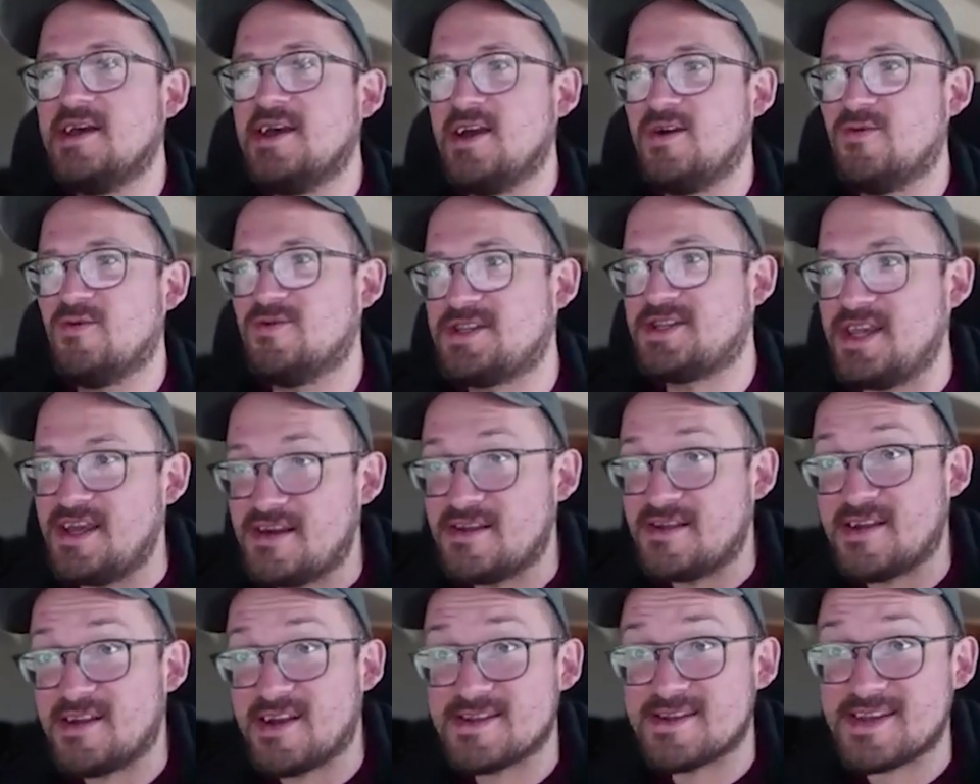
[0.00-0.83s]
We're
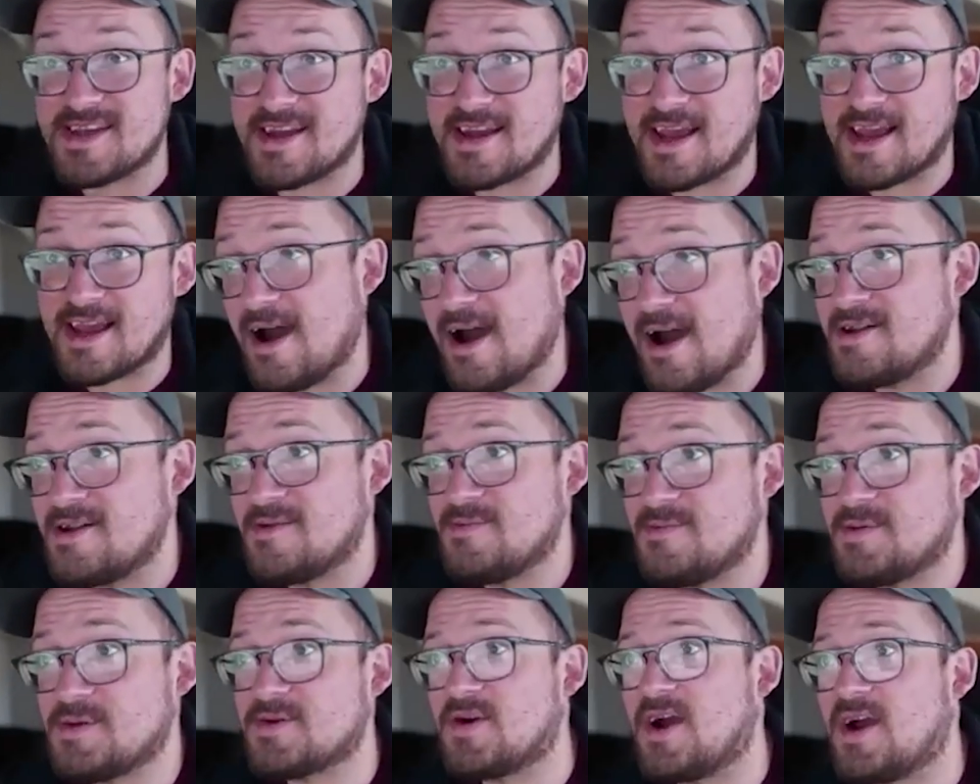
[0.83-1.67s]
seeing things like account
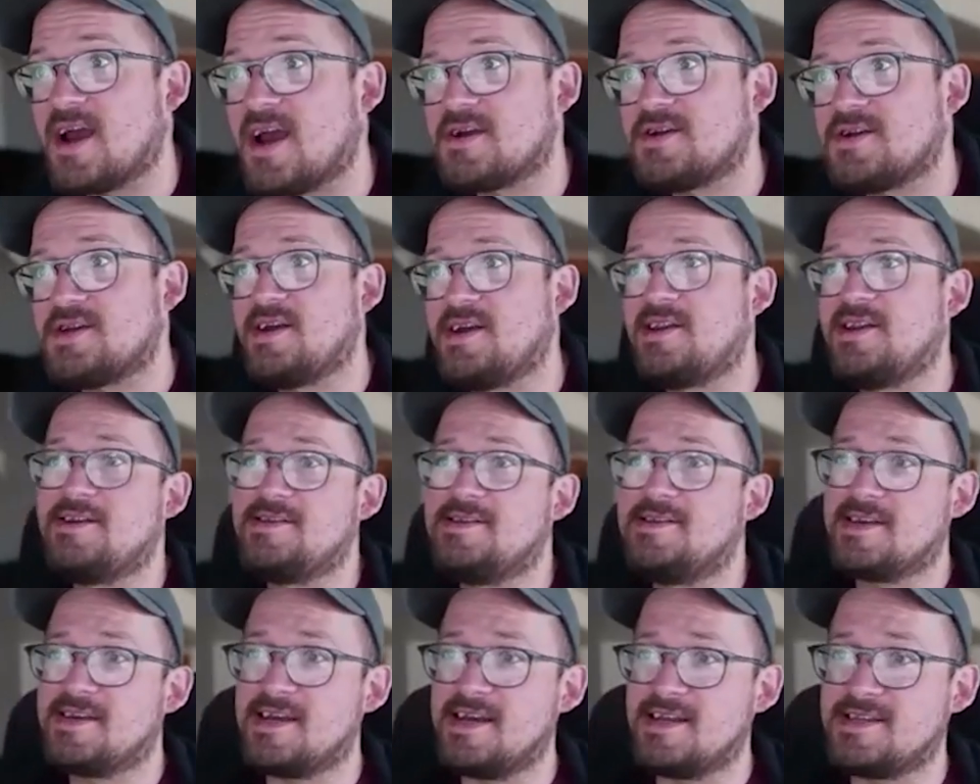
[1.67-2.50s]
abstraction
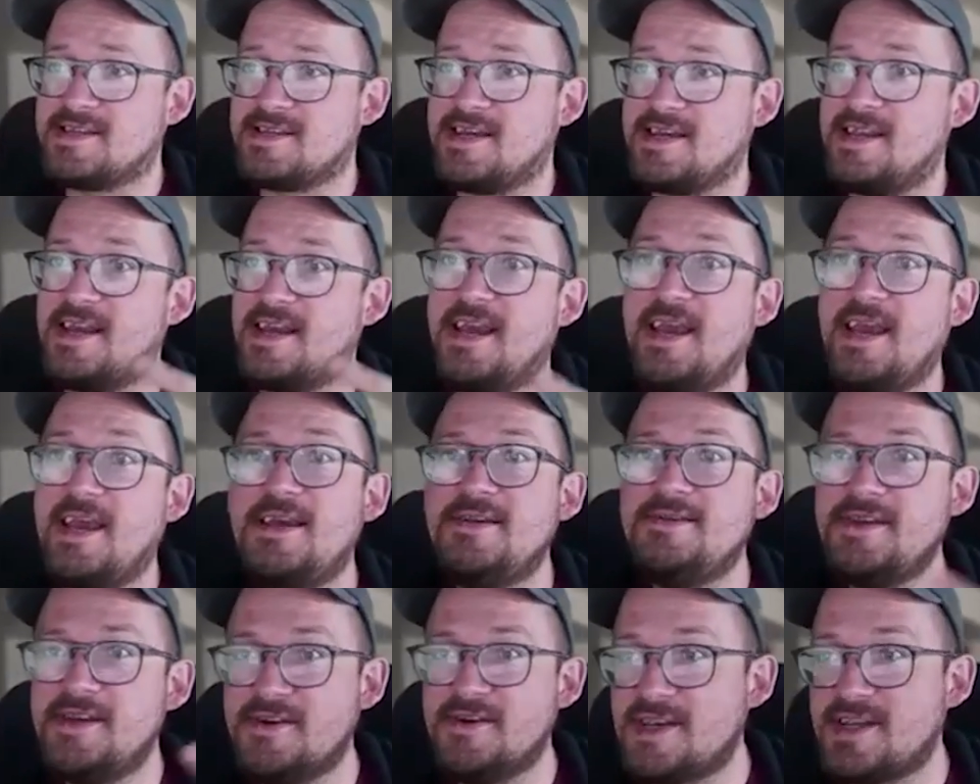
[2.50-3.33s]
and it's getting
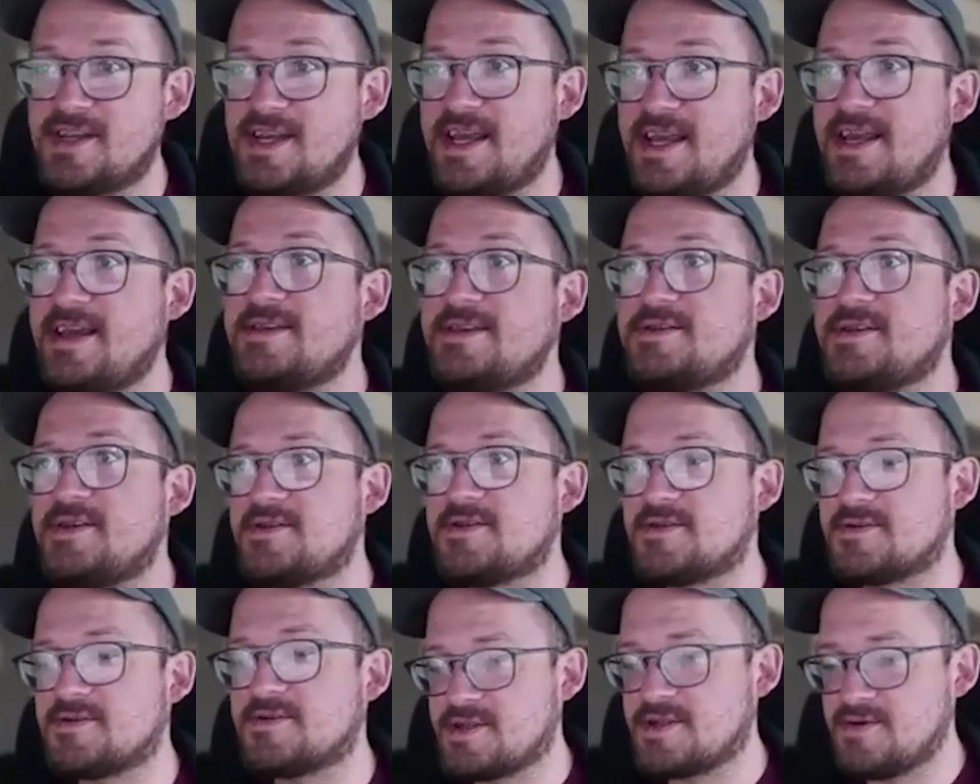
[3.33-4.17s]
easier and
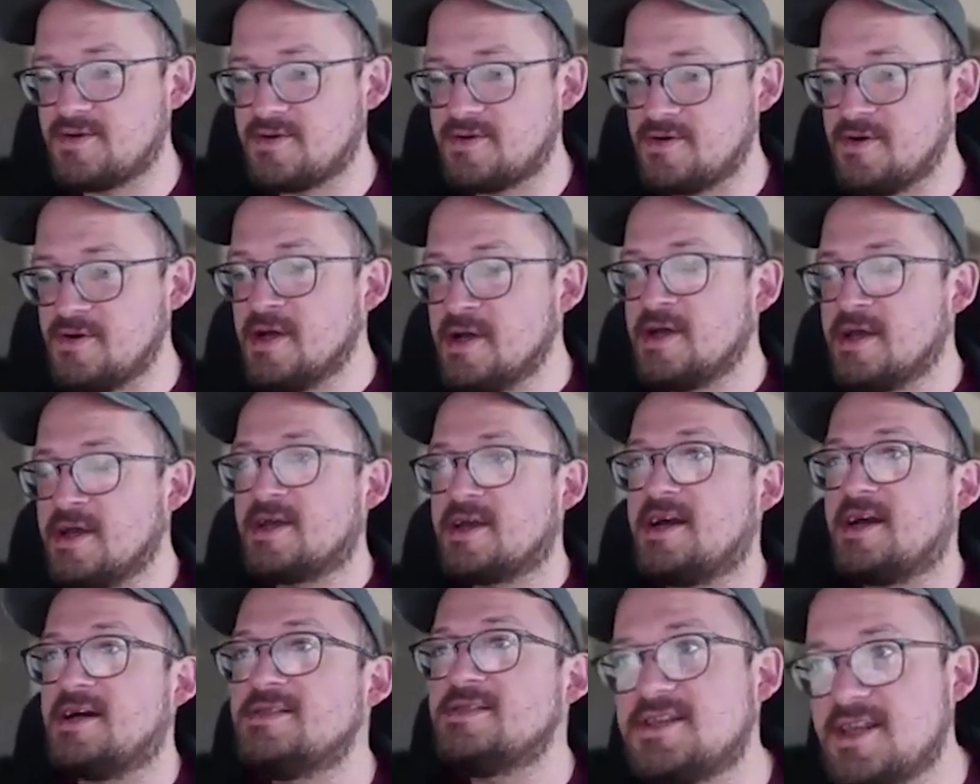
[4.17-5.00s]
easier to
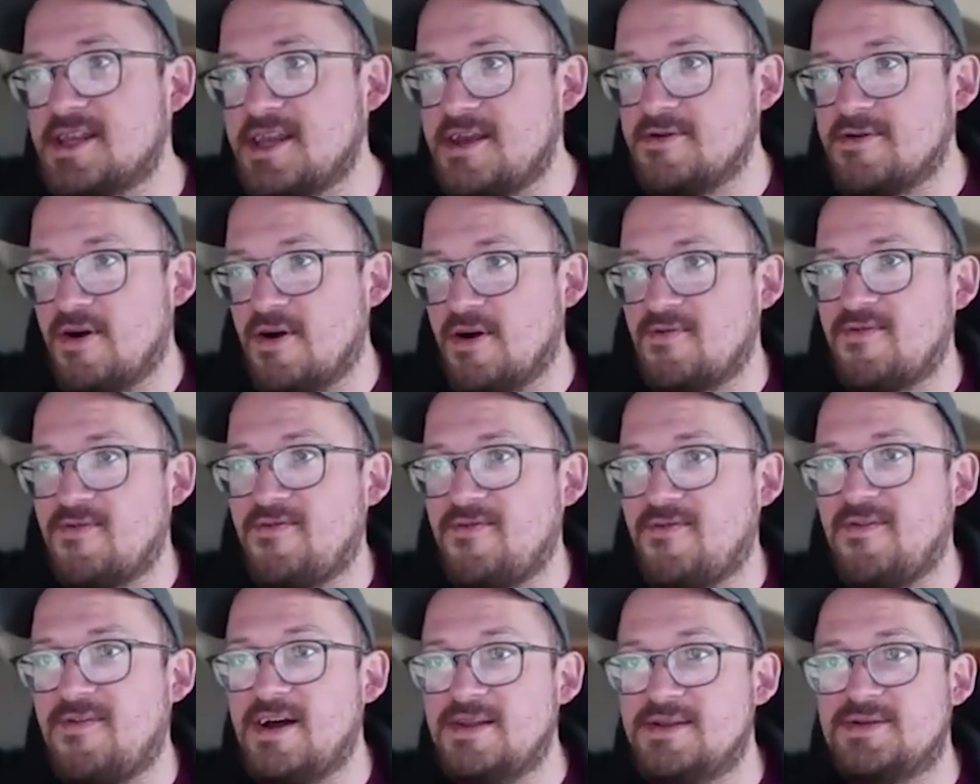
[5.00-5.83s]
custody your own
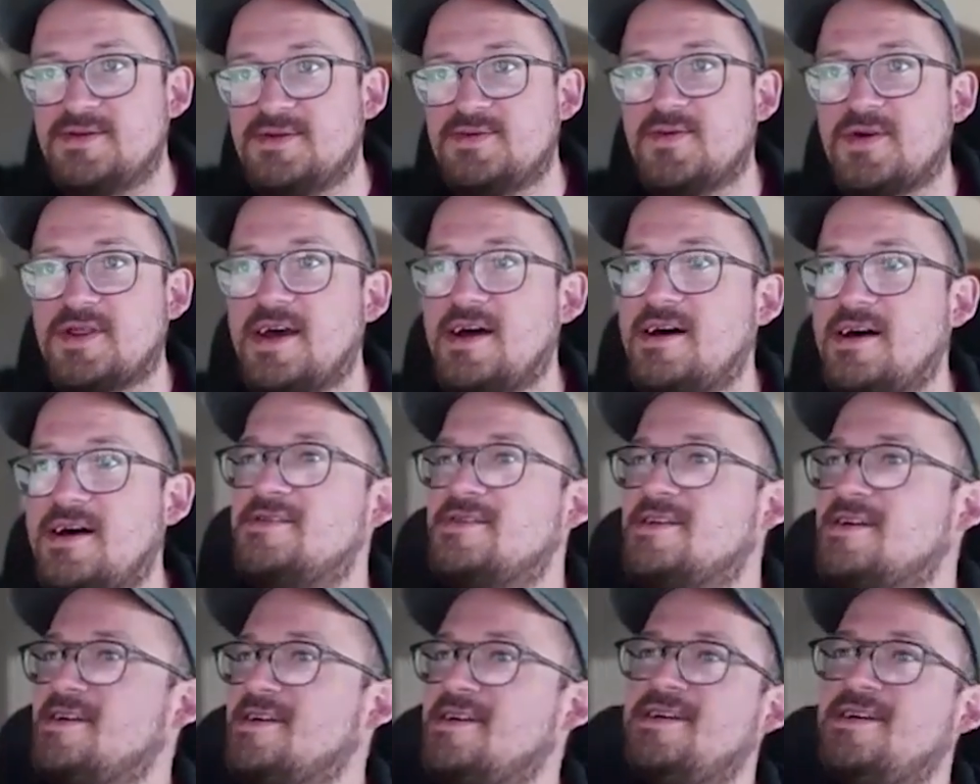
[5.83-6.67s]
funds
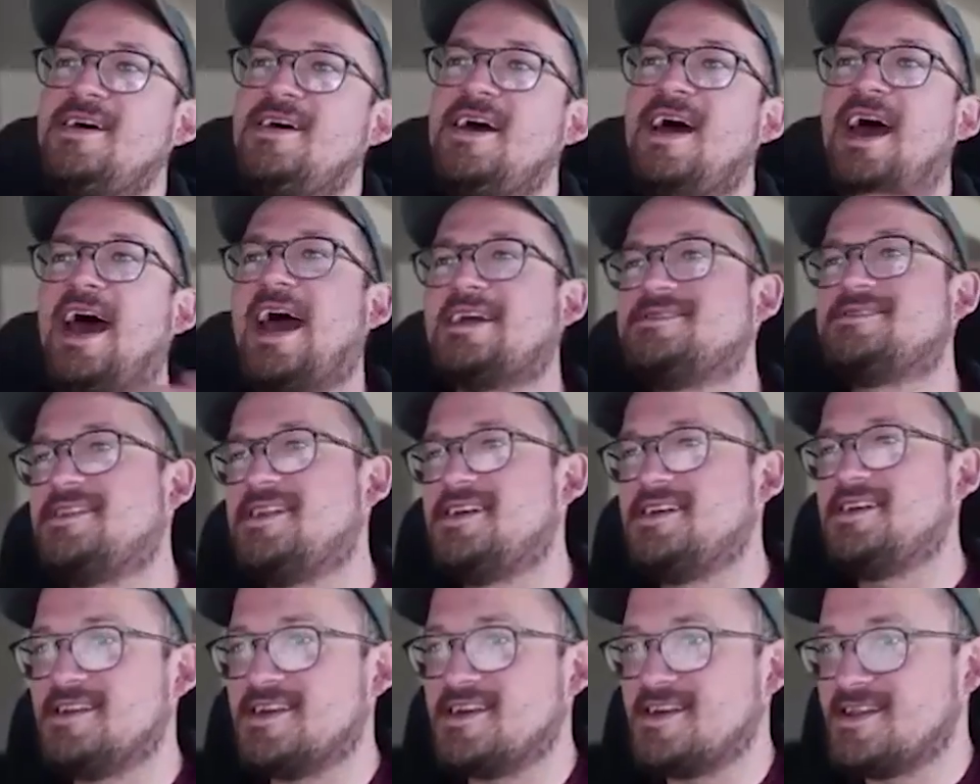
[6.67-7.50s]
without
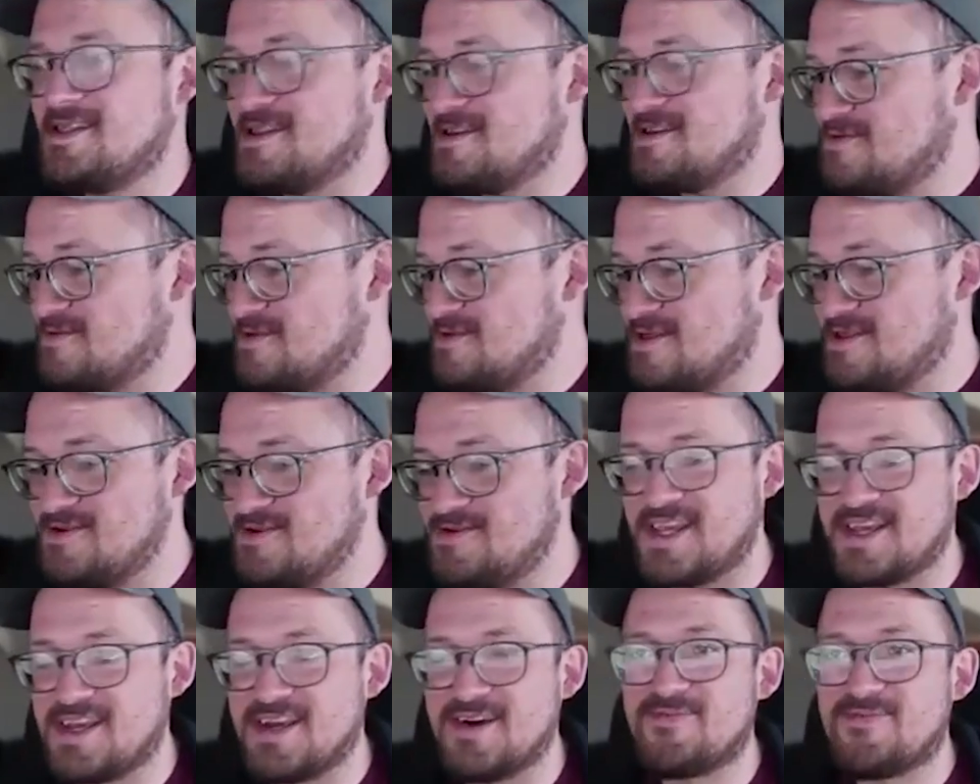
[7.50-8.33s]
accidentally lo-
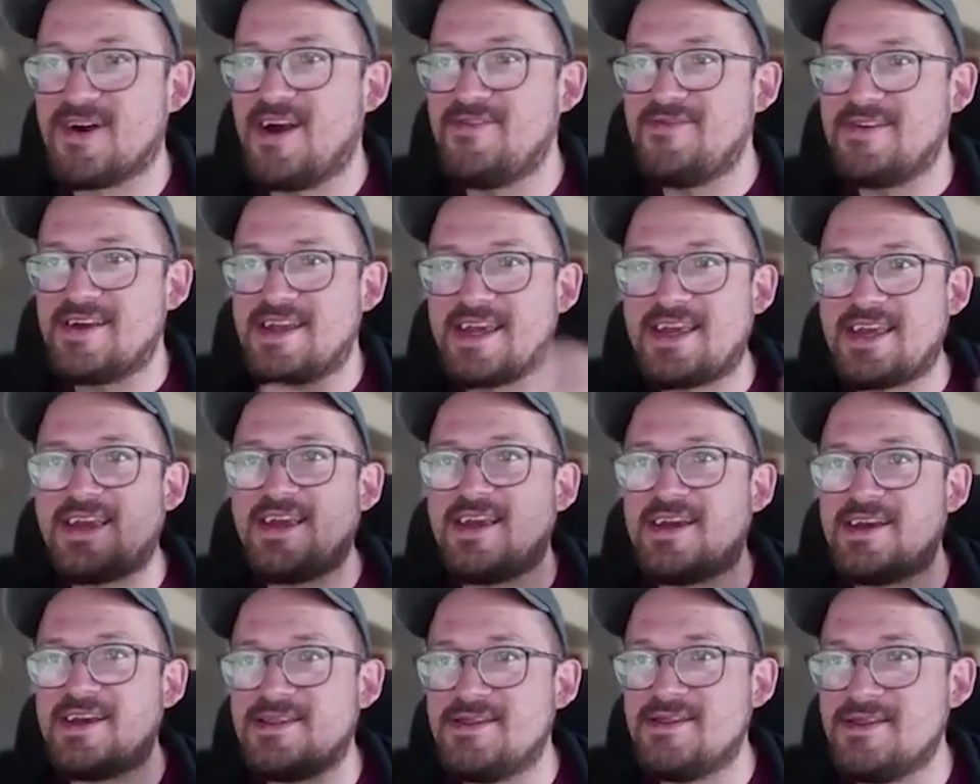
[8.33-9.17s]
losing a private
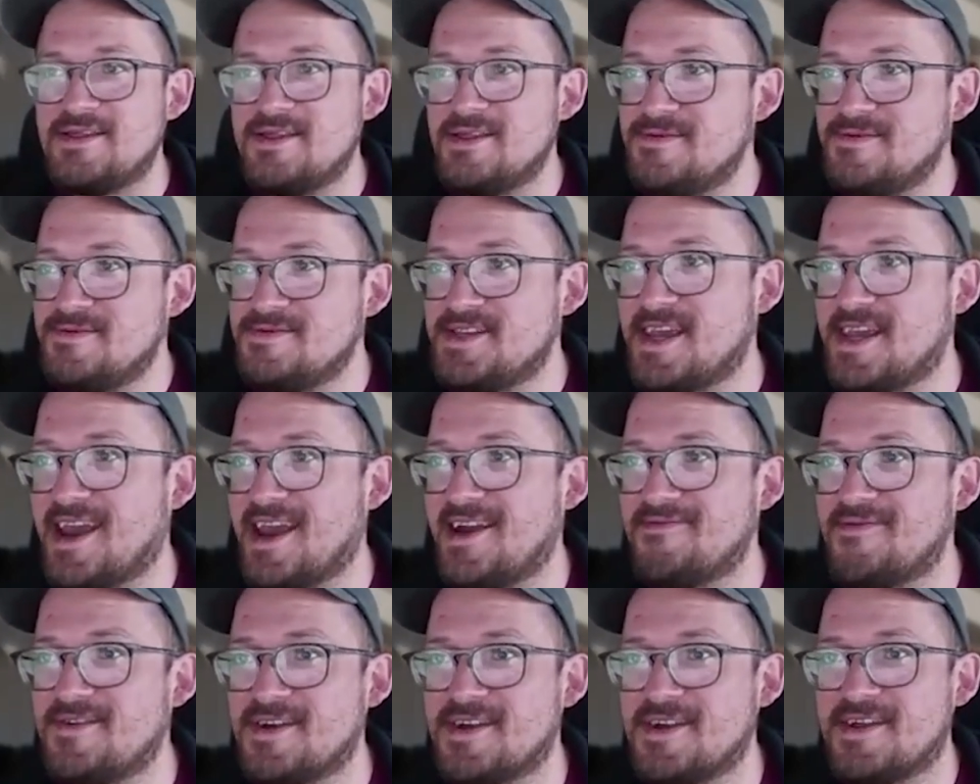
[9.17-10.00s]
key and losing
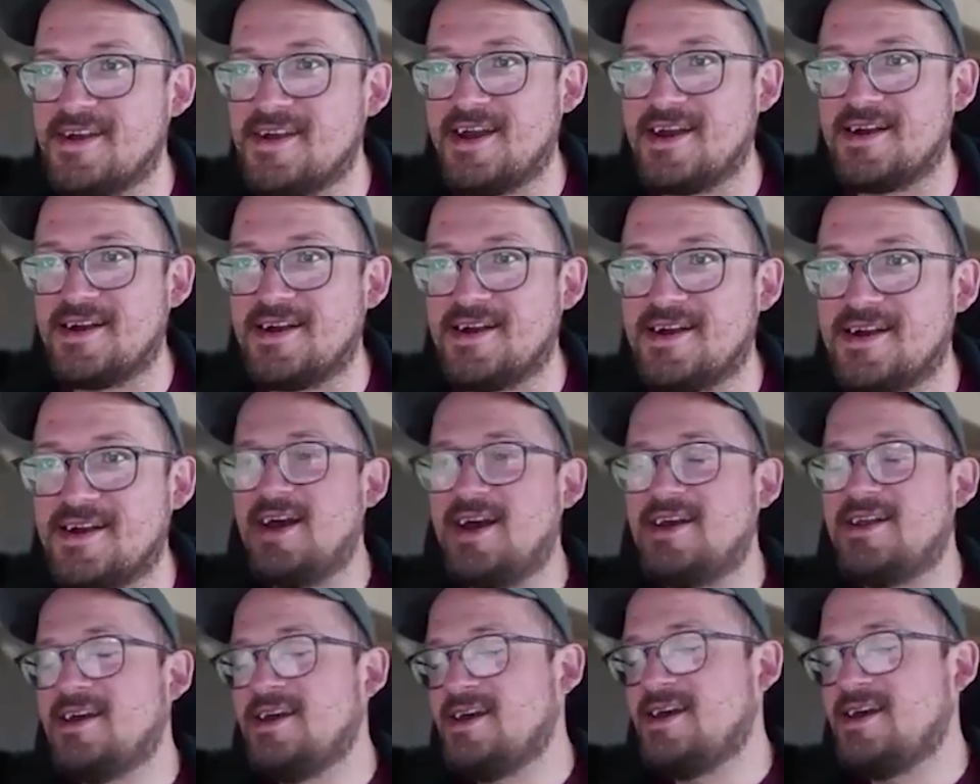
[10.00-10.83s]
everything, right?